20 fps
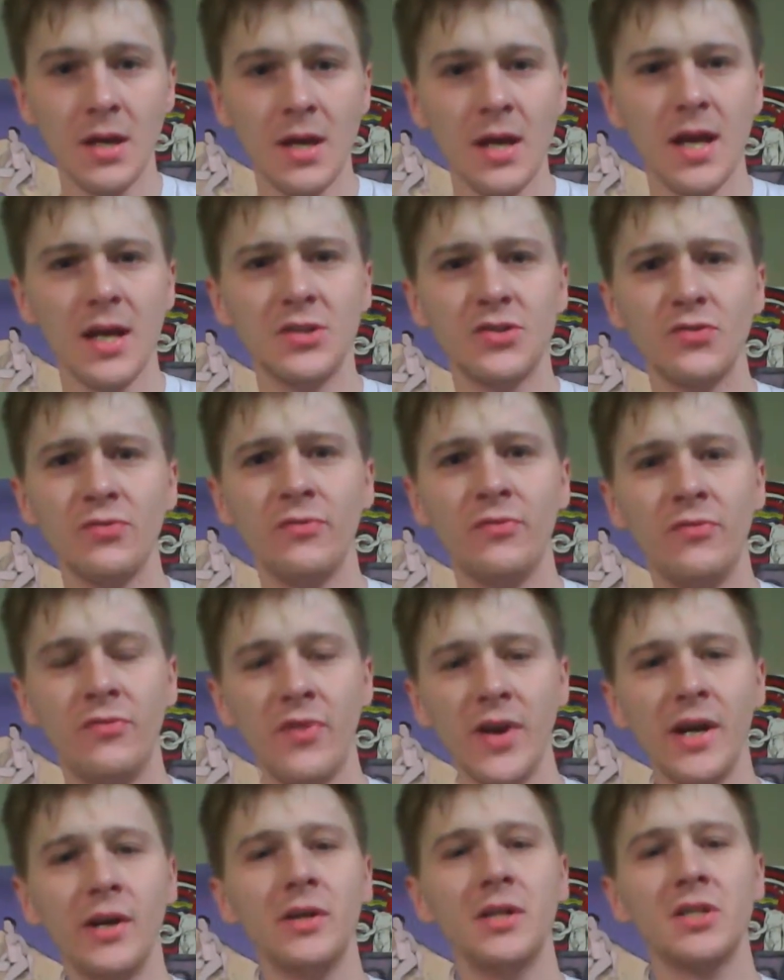It's
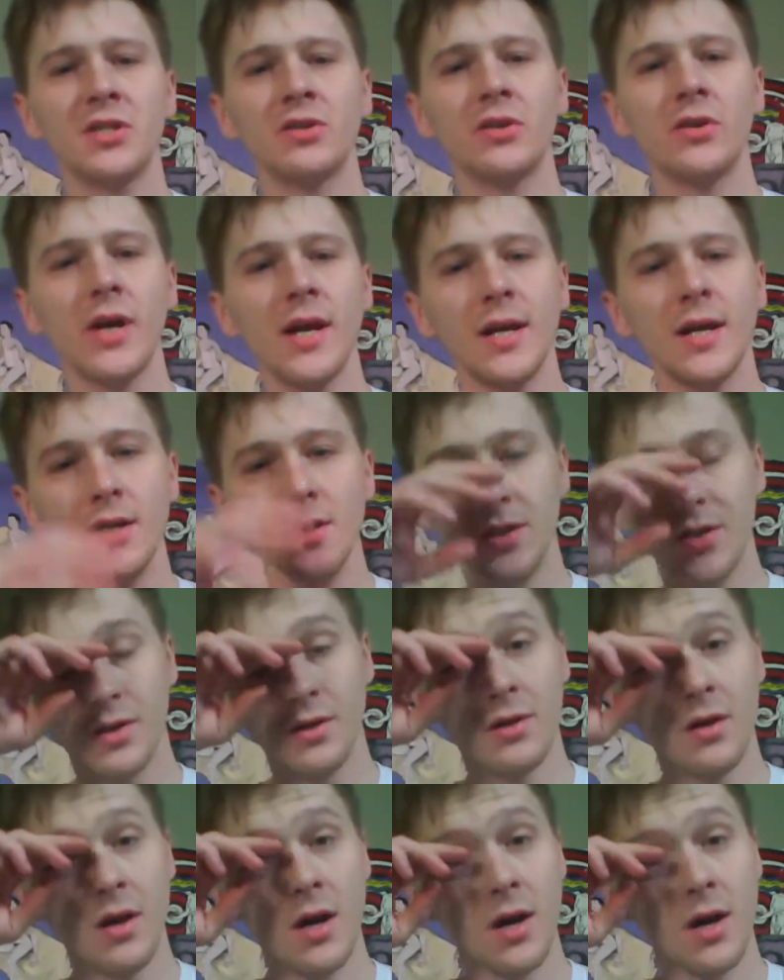very strange